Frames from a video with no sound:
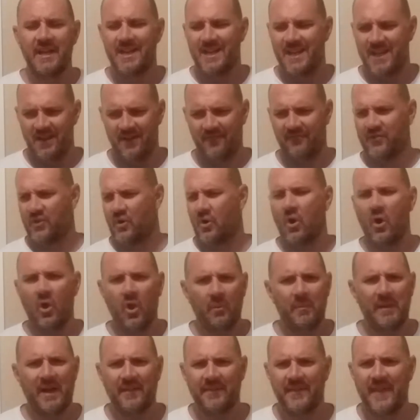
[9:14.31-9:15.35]
And if they're all
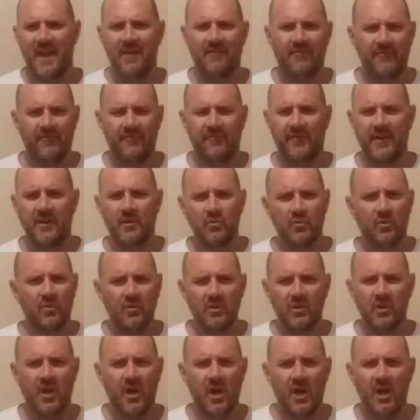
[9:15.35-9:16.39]
about that federal
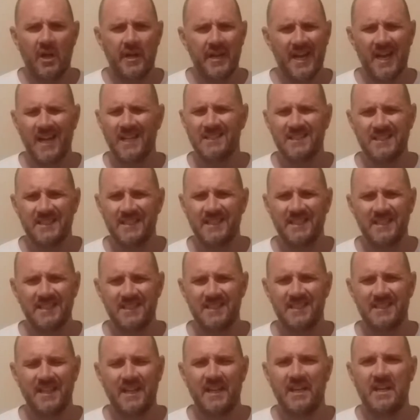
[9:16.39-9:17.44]
law
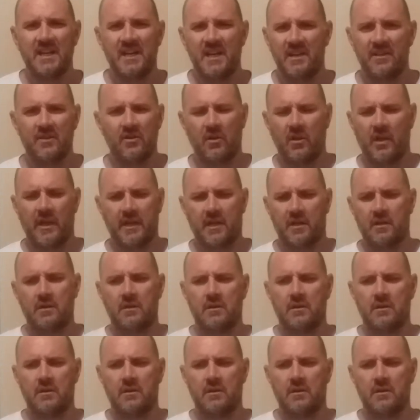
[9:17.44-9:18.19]
nonsense, and they're like,